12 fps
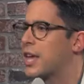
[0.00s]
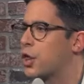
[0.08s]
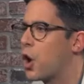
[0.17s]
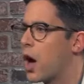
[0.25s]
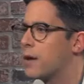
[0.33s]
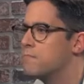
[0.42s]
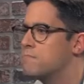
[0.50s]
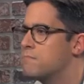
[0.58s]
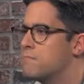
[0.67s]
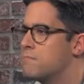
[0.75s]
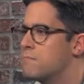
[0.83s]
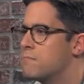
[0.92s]
they thought
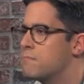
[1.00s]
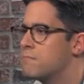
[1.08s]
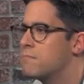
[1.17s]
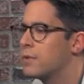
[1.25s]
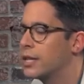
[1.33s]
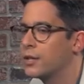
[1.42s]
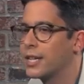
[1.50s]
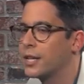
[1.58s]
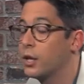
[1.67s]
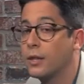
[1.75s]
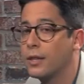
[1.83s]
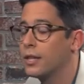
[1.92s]
you say